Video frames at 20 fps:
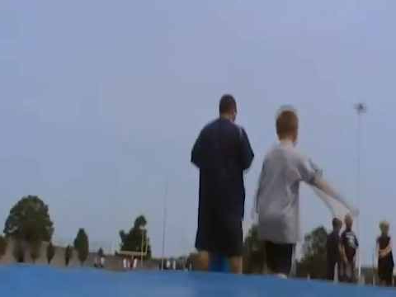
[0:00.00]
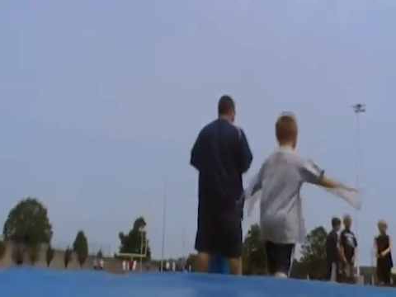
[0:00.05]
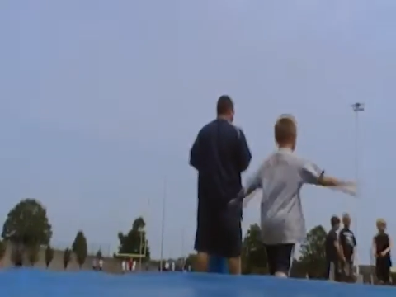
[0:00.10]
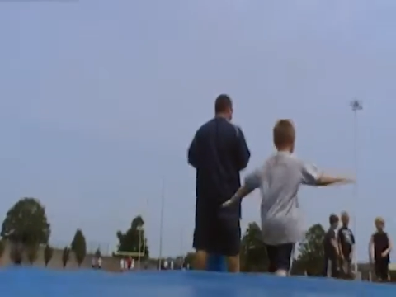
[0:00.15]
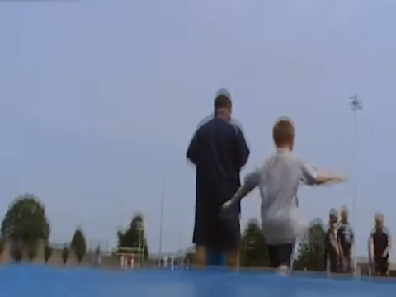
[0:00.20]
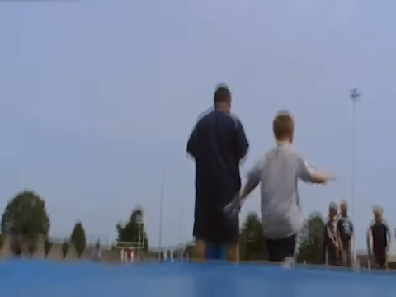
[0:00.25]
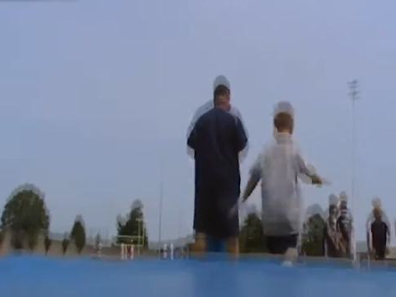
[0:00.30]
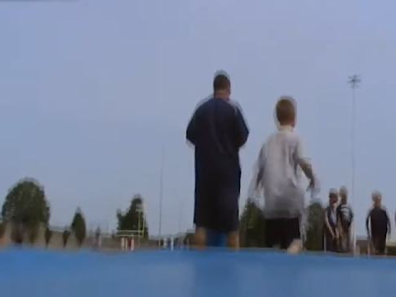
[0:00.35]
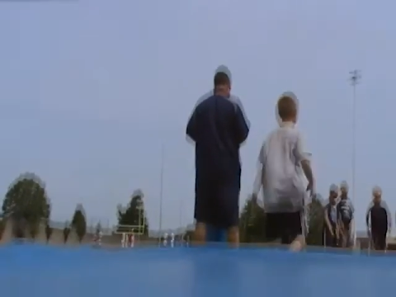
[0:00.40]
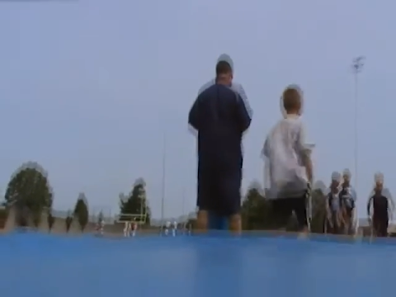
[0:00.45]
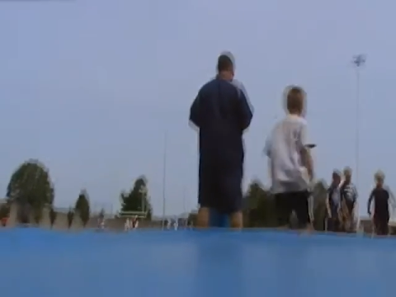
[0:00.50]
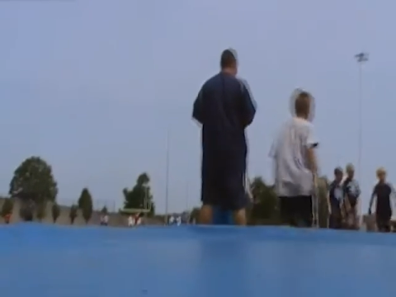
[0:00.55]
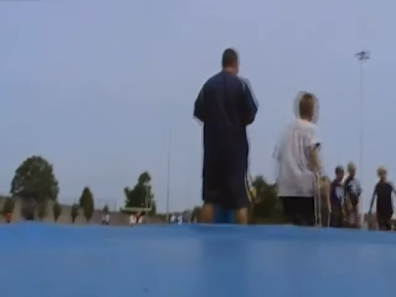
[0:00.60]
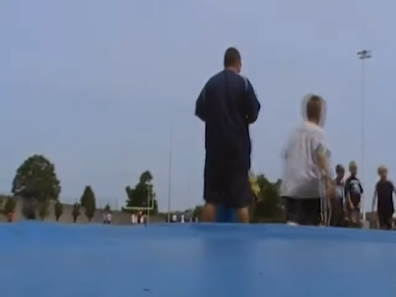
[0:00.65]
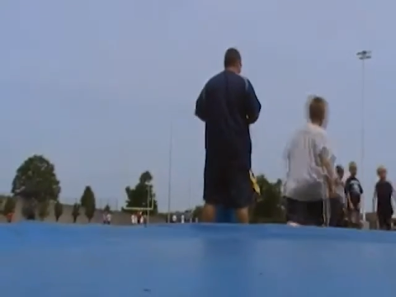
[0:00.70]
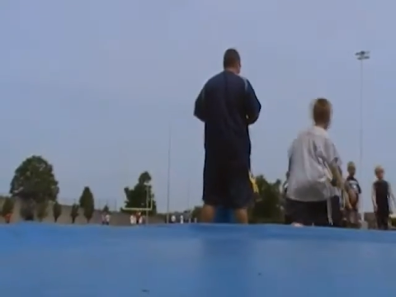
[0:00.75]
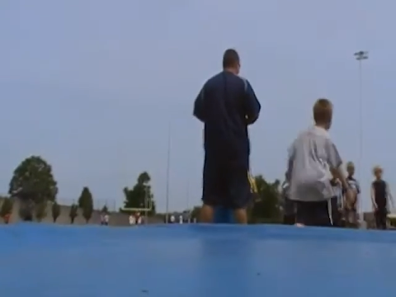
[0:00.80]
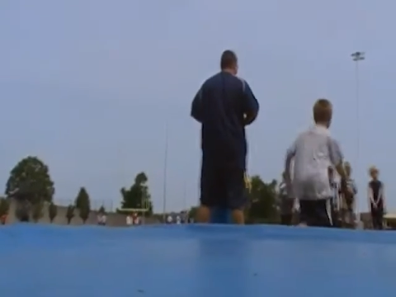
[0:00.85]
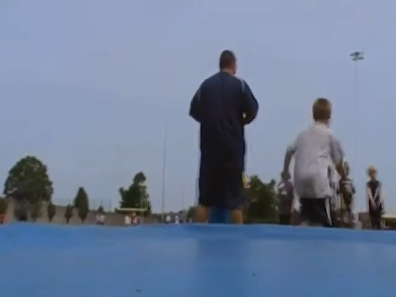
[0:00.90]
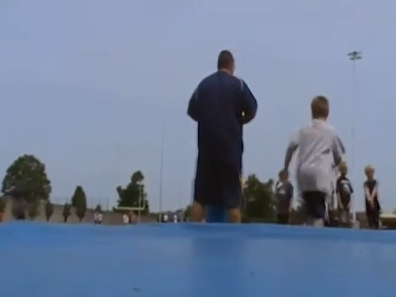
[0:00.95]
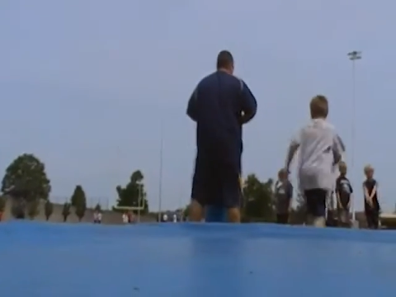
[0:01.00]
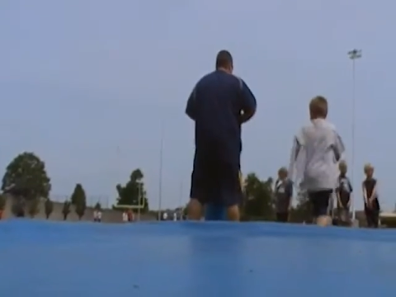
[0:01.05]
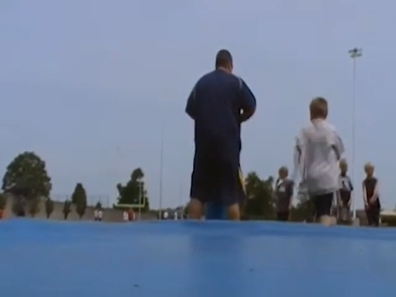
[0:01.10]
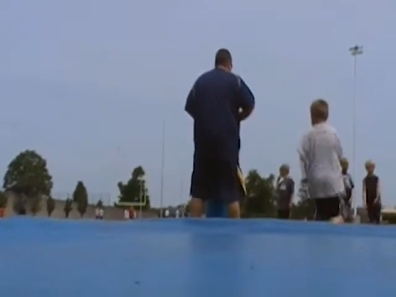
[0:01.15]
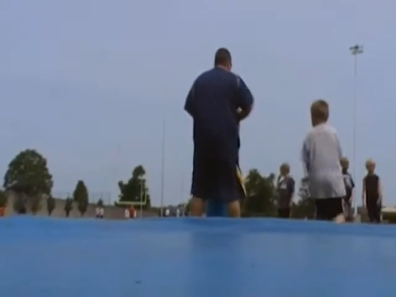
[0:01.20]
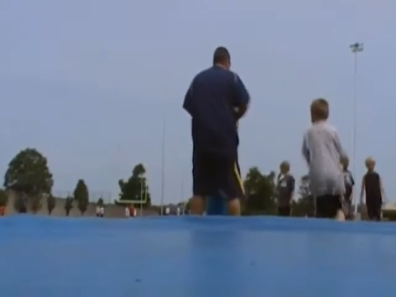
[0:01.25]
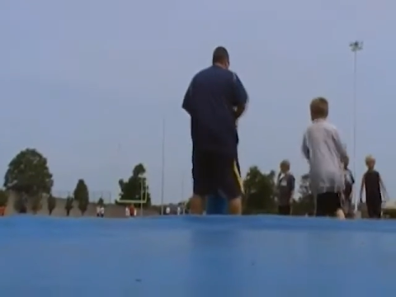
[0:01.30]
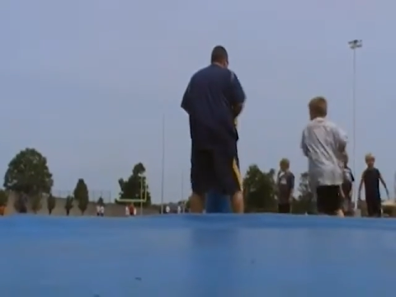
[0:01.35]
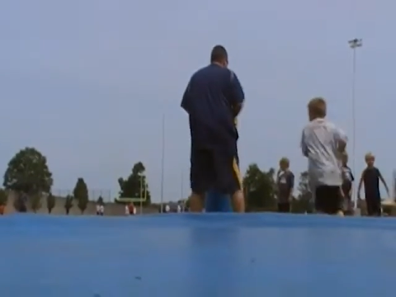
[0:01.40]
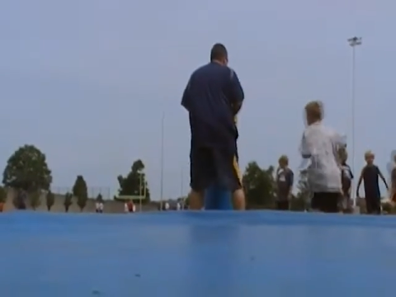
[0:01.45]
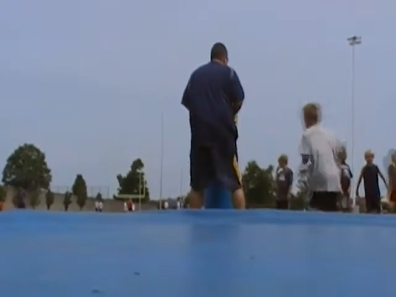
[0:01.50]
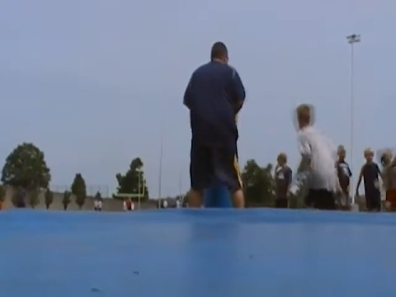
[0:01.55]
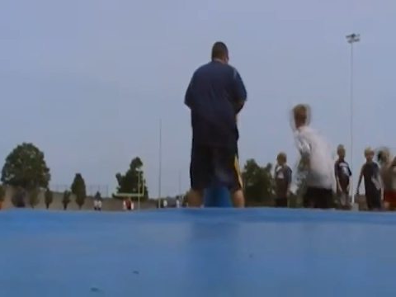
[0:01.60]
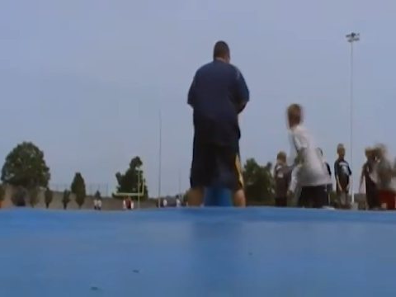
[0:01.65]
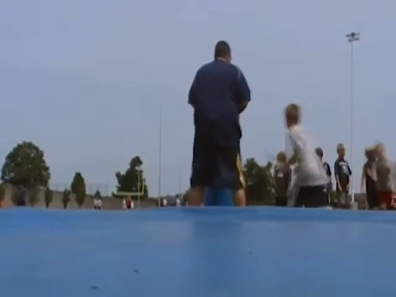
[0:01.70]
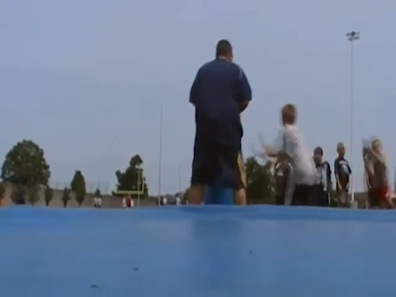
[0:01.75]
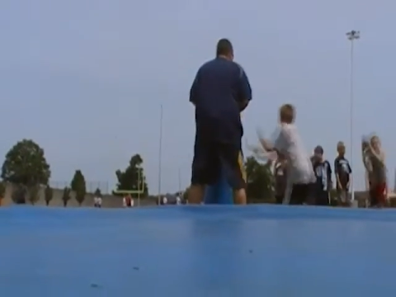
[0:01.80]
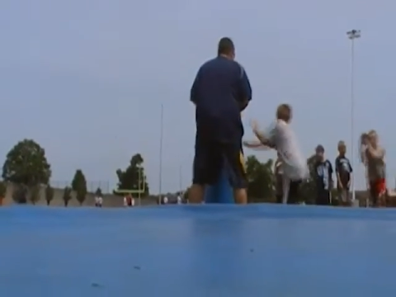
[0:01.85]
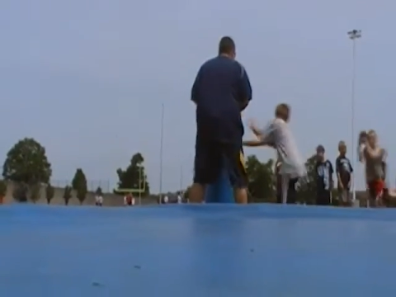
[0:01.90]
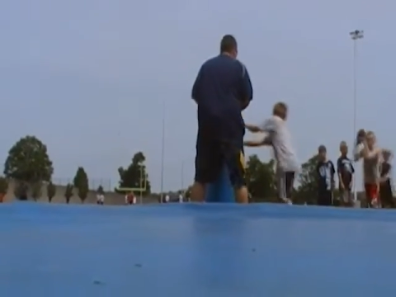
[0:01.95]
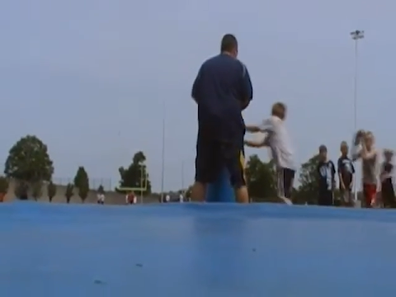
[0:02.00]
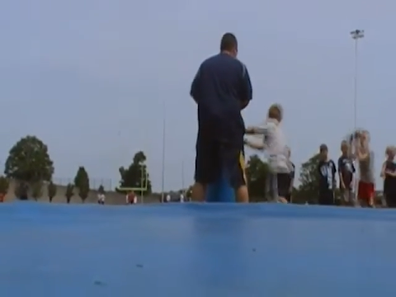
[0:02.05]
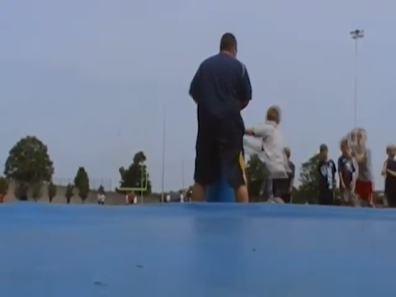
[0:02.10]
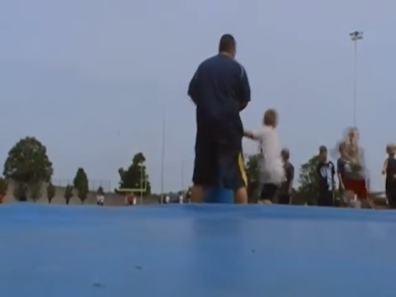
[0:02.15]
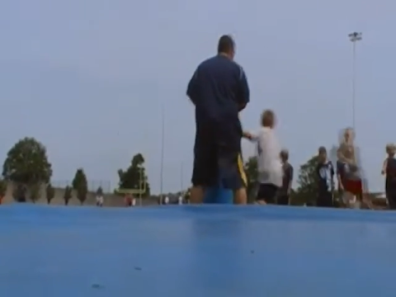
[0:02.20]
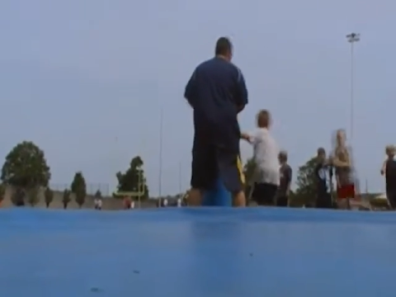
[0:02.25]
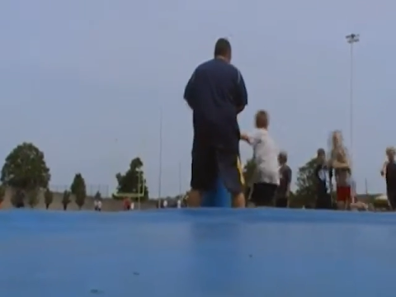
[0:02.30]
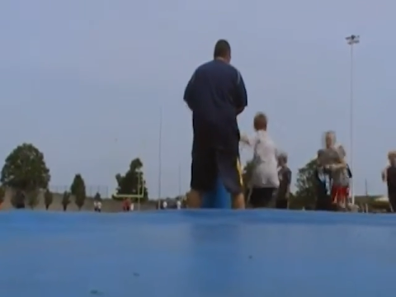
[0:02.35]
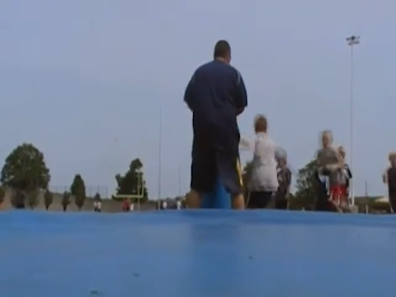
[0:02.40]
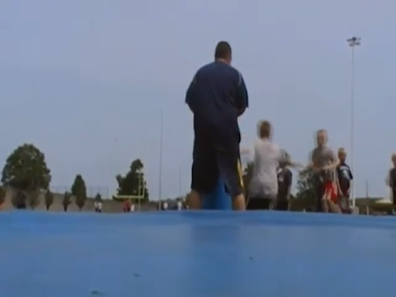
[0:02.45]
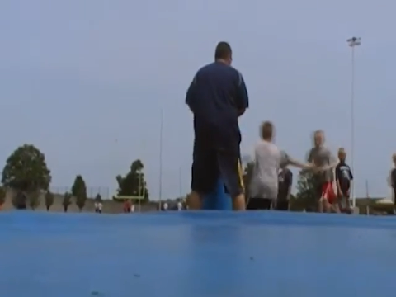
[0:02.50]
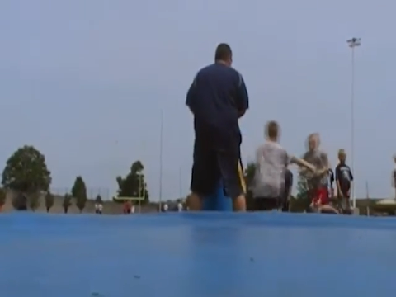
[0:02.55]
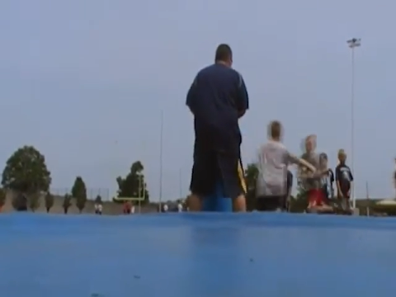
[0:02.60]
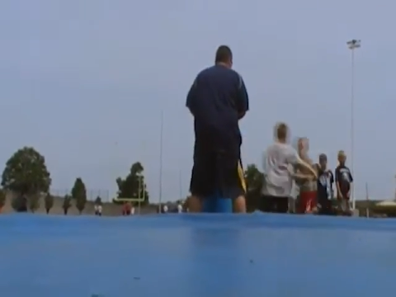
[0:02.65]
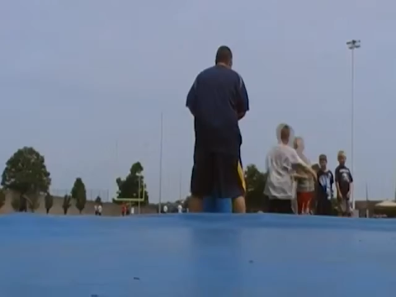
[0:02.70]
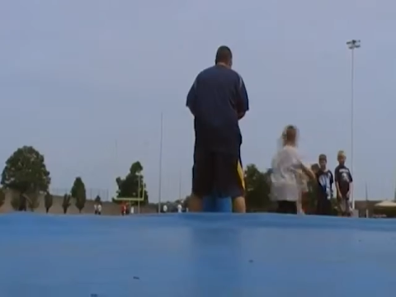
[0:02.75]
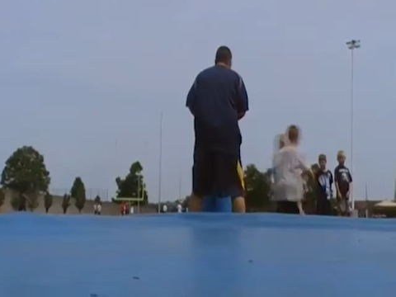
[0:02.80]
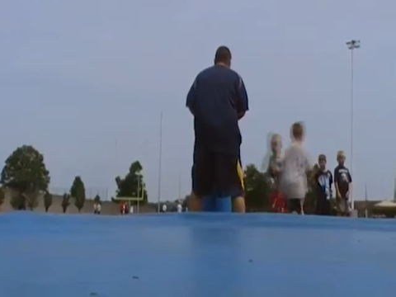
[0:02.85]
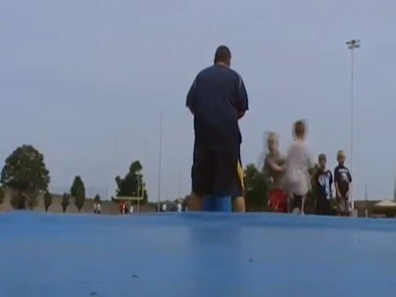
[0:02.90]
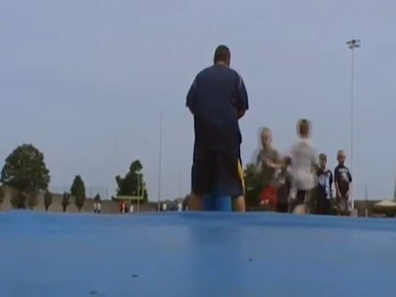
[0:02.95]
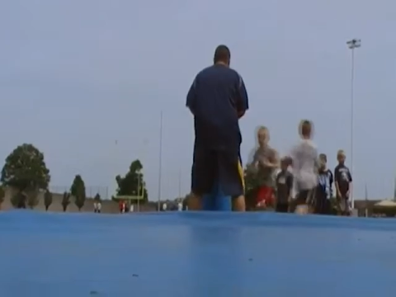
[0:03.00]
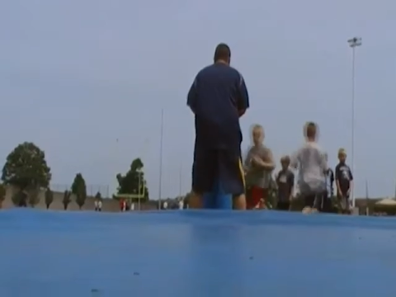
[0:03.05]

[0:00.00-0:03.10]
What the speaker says: (no speaker visible)